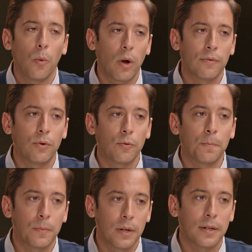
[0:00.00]
one of
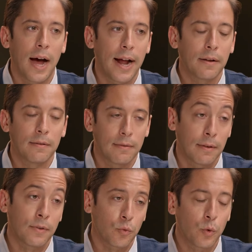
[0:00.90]
whom died
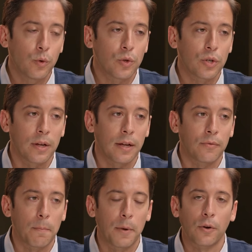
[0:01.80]
of his wounds uh,
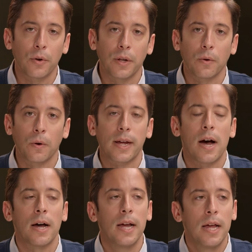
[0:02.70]
from Bunker Hill early
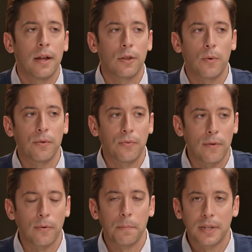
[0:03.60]
on, another one who
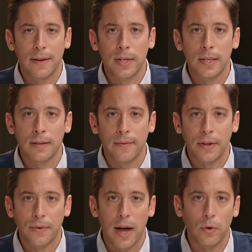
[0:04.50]
fought from
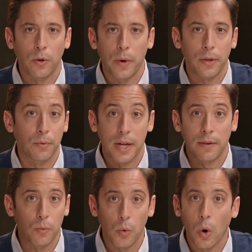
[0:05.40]
1775 all the way through the end
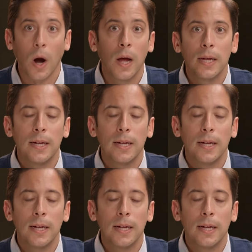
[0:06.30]
of the war,